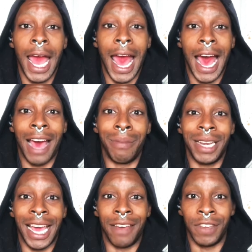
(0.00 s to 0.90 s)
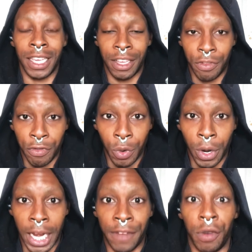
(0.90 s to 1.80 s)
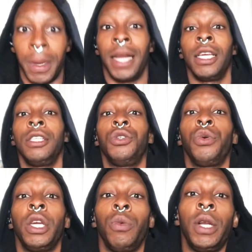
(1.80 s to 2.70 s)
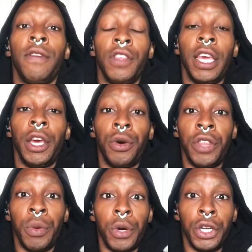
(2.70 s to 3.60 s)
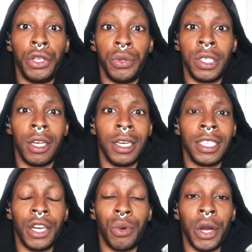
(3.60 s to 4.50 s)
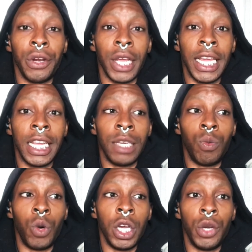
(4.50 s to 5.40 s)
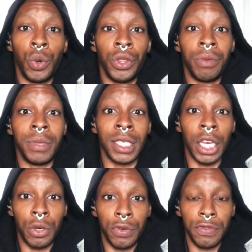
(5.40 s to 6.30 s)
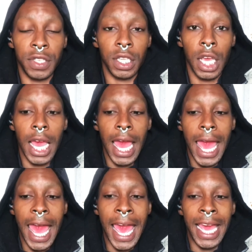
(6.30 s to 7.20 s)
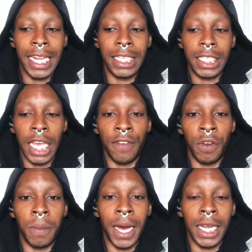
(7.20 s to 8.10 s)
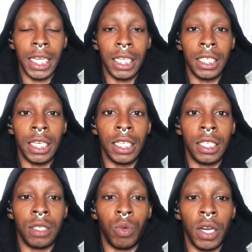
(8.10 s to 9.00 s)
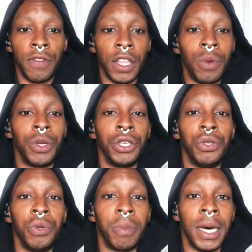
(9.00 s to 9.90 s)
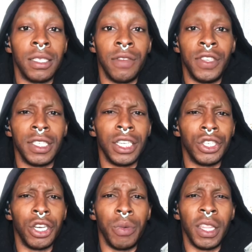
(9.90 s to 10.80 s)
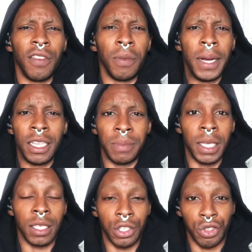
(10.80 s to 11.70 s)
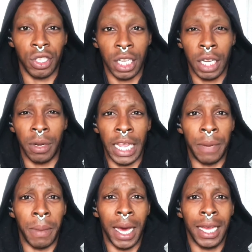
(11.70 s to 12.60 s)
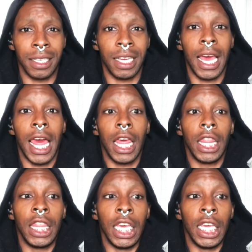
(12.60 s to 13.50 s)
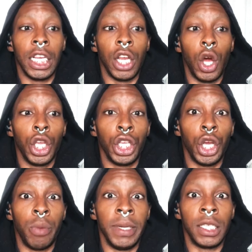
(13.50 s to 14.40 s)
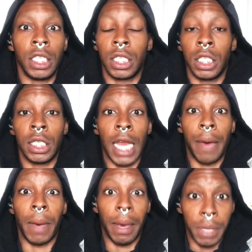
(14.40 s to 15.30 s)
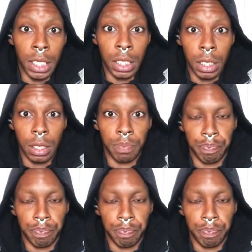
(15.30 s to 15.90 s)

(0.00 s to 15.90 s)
I'm an advocate for everybody doing whatever the hell they want to do as long as they don't hurt anyone or themselves. And everybody does whatever they want to do with positive intention and with everybody's best interest in, in mind. Then your business is not my business.